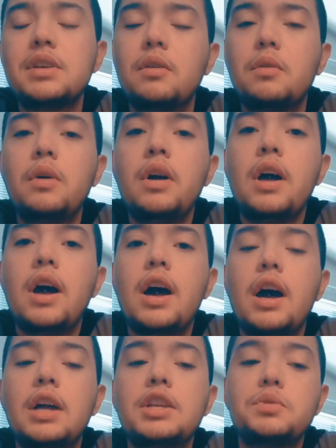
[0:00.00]
So
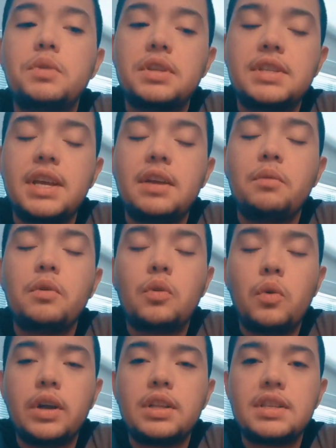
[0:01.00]
I just want to say
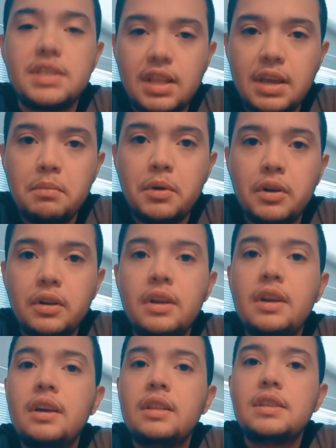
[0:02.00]
real quick disclaimer,
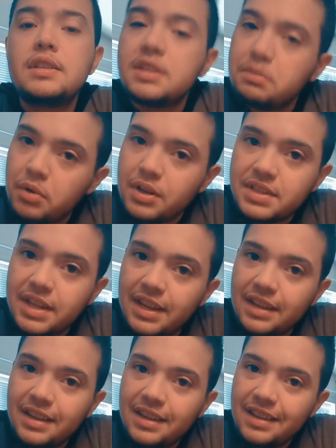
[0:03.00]
this is a
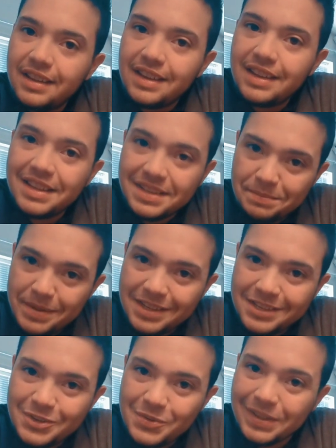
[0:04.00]
prosthetic. It is
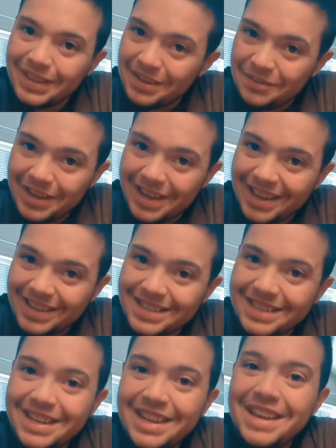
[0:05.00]
meant to
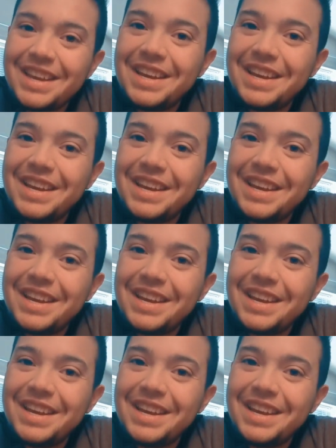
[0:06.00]
alleviate,